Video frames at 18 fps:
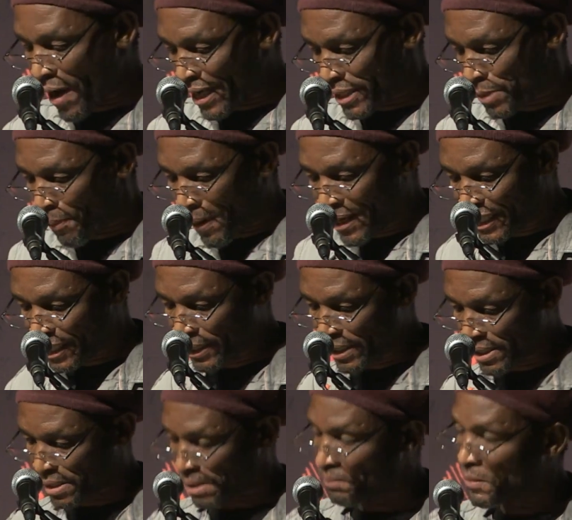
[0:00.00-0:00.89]

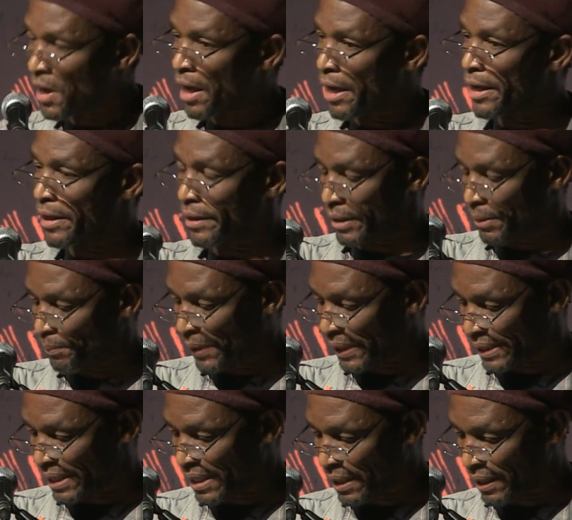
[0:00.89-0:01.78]
expansionism and reap
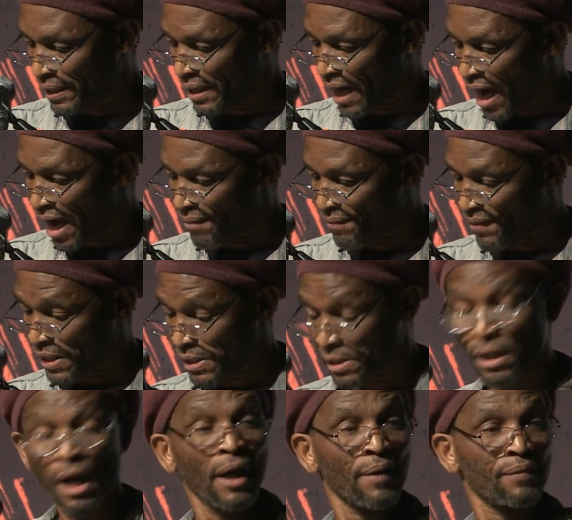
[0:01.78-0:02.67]
a deadly
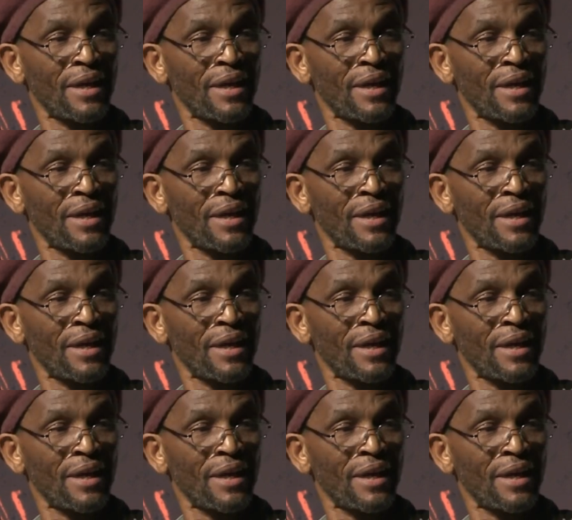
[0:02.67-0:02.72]
harvest.